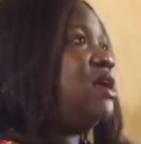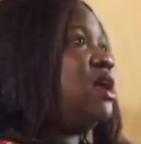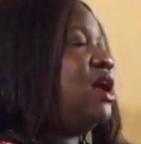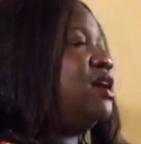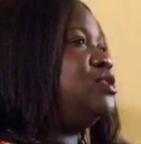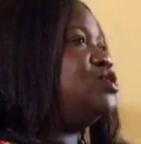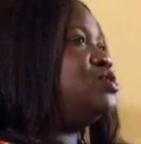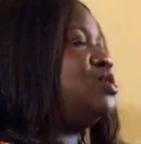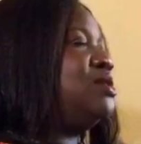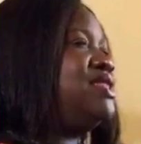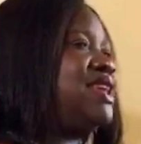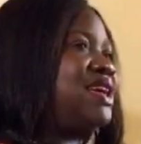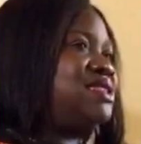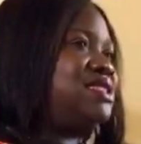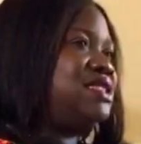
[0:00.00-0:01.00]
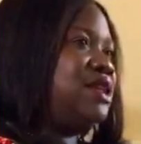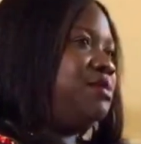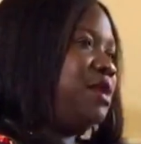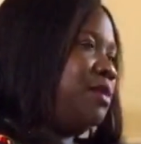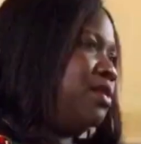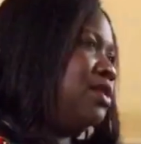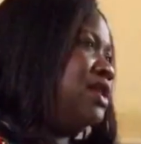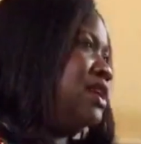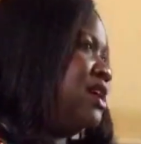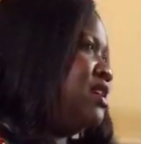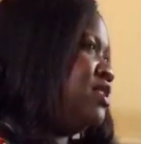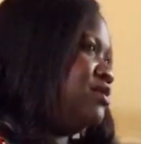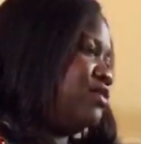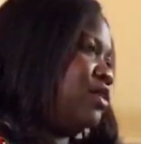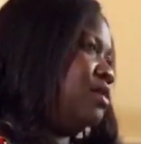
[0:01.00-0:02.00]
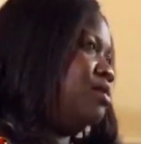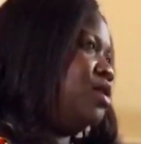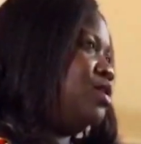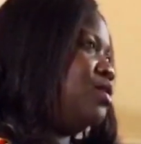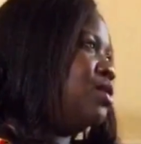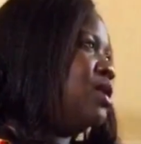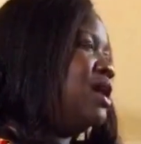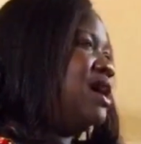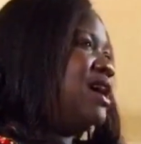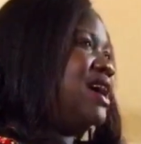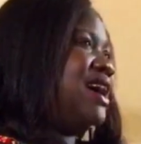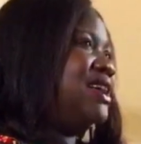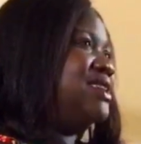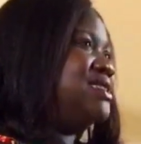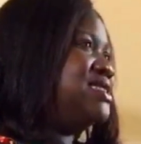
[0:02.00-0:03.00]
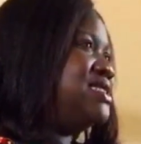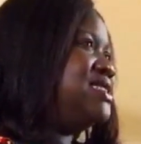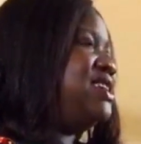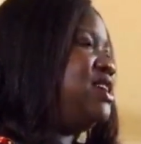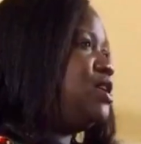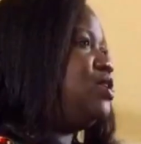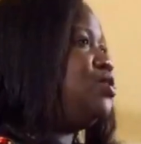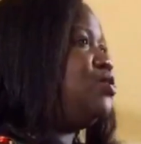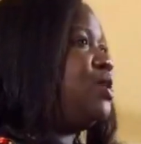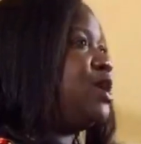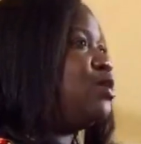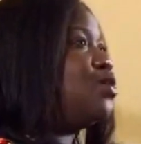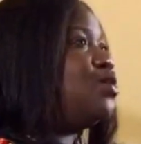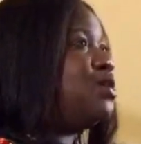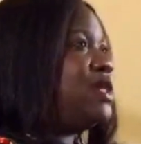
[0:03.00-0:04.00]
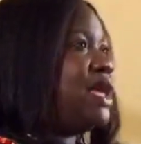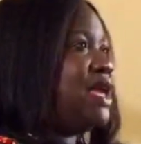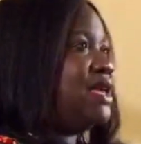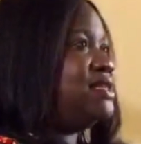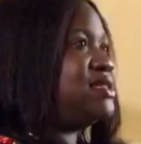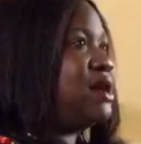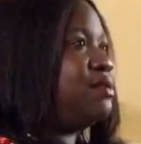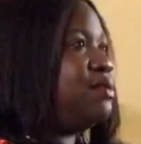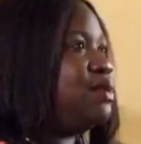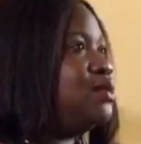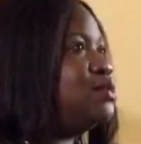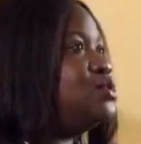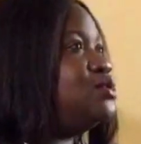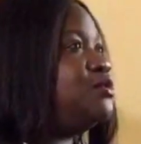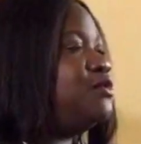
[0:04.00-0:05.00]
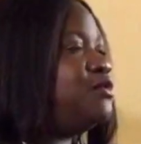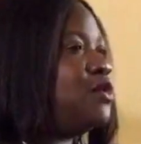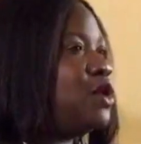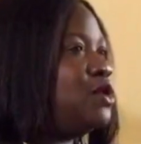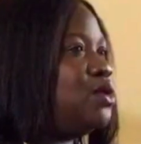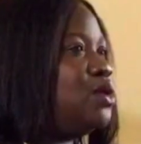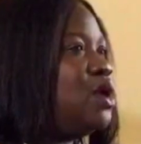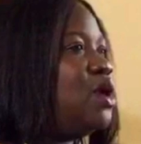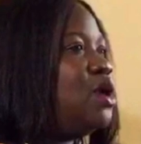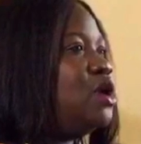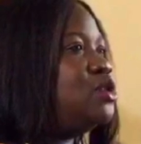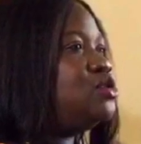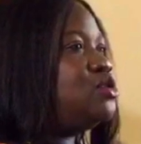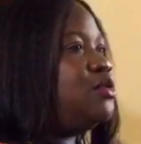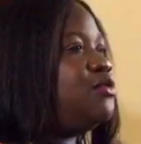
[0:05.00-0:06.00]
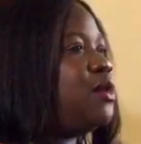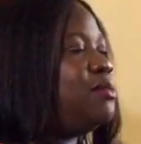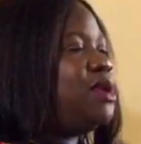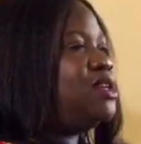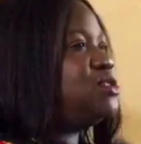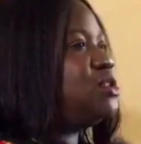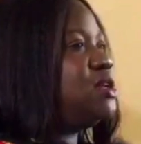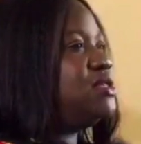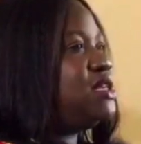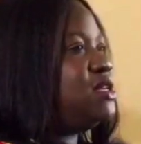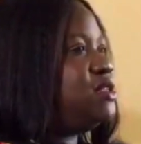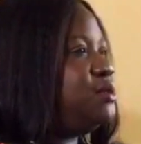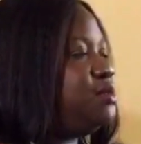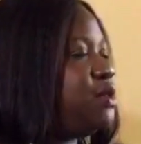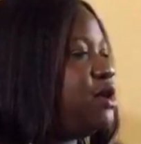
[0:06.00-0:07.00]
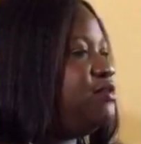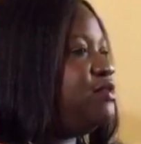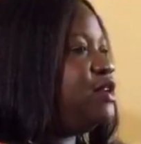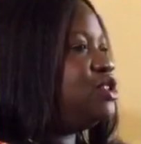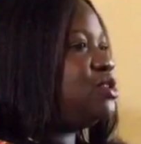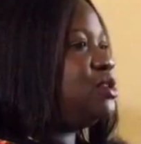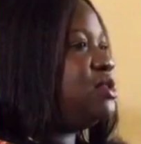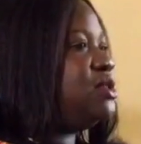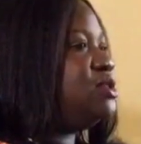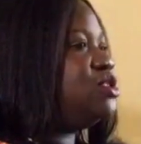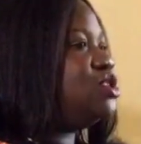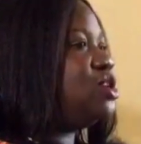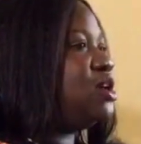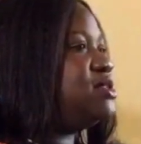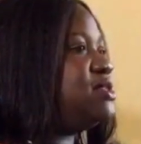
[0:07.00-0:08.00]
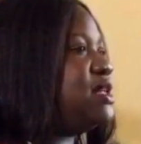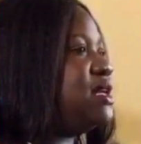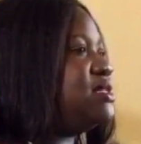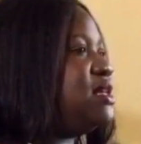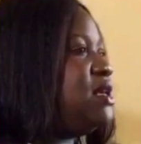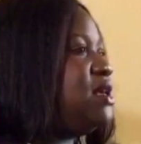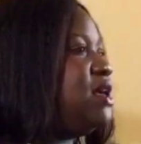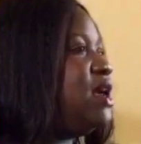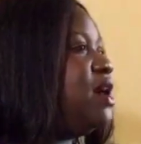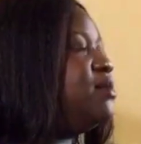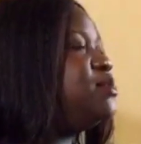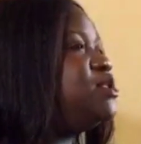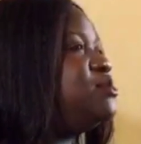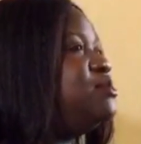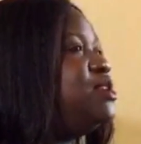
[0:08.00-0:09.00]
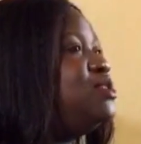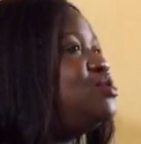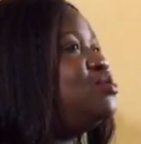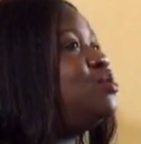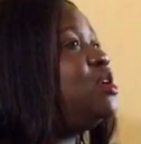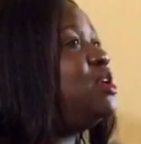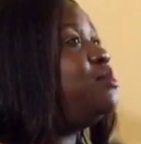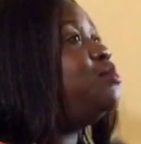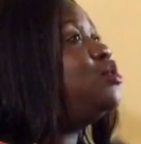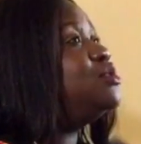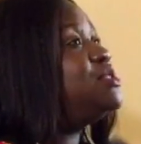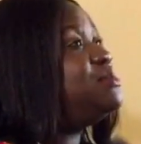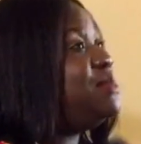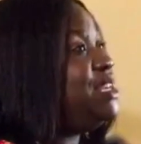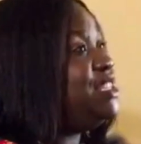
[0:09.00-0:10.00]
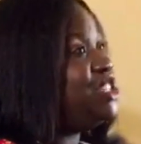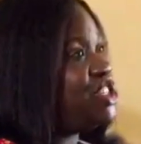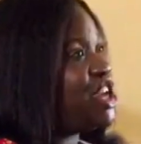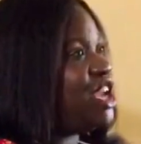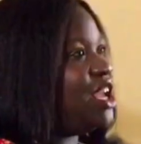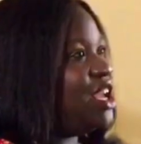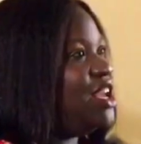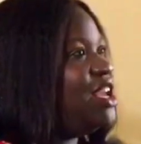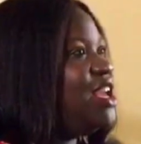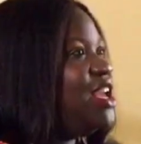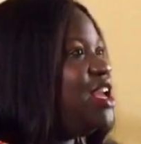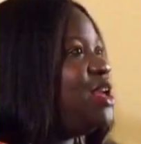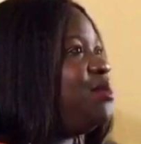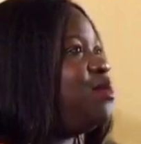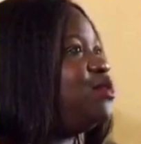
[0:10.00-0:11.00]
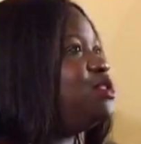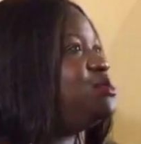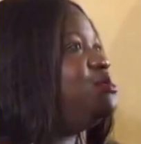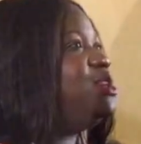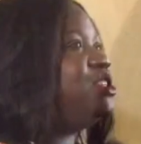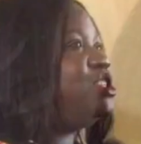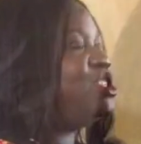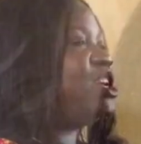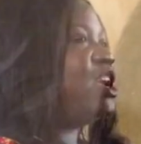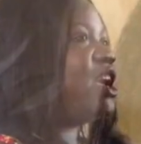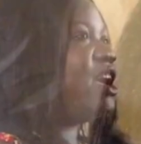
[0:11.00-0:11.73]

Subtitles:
so that the people learning from you can see in you a good example to follow. So for me, it's not a deprivation, it's just that it puts me in check. It puts me in check